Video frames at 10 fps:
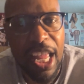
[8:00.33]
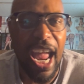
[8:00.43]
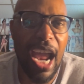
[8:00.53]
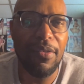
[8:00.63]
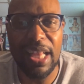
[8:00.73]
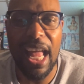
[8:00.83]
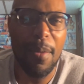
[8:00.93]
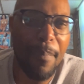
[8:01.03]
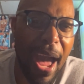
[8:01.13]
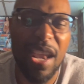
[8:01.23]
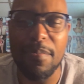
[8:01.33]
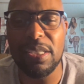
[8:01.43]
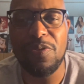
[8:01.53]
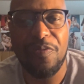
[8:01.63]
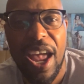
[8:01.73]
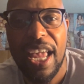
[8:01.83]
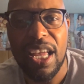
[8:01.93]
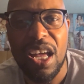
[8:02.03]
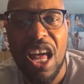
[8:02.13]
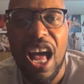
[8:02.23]
Everything about him is fake.
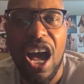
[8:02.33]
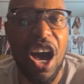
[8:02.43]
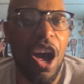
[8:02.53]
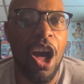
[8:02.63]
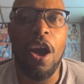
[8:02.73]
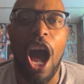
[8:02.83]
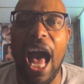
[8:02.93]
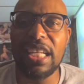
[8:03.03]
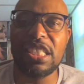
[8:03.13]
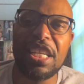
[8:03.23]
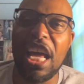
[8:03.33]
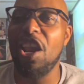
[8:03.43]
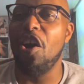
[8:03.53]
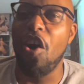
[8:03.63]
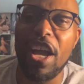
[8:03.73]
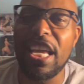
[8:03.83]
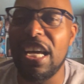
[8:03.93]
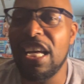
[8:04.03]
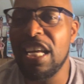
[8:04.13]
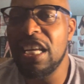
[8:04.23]
Oscar De La
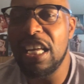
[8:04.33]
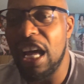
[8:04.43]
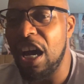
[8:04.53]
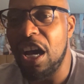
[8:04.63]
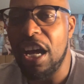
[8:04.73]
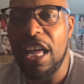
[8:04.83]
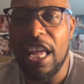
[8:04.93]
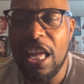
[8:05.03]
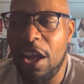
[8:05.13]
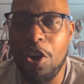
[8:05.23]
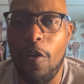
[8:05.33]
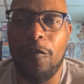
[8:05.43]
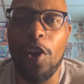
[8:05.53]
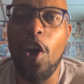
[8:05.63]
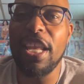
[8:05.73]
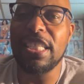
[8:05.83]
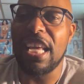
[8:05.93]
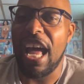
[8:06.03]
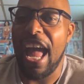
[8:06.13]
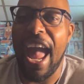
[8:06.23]
Hoya, Floyd is
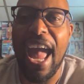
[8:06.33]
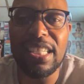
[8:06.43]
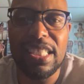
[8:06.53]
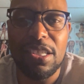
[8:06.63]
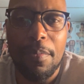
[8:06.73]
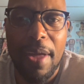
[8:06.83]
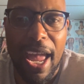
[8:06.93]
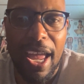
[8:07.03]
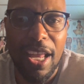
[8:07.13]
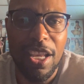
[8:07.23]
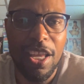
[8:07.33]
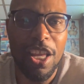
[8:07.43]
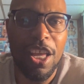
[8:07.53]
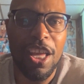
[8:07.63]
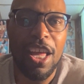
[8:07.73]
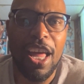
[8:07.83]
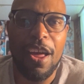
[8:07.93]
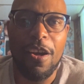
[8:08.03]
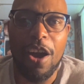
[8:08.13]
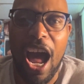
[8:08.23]
a handsome man.
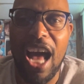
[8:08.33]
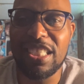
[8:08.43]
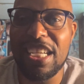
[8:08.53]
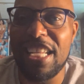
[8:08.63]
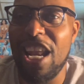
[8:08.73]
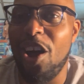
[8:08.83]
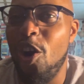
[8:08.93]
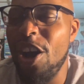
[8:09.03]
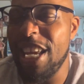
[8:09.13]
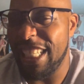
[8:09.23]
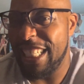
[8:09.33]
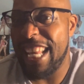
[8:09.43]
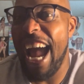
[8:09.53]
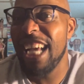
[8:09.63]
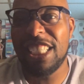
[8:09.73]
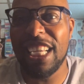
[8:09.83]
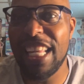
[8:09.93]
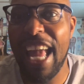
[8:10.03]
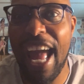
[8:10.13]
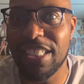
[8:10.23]
Oscar De La Hoya is
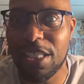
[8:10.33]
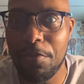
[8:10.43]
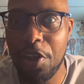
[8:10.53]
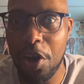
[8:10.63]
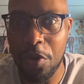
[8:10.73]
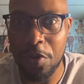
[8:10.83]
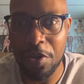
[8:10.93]
dashingly handsome, though.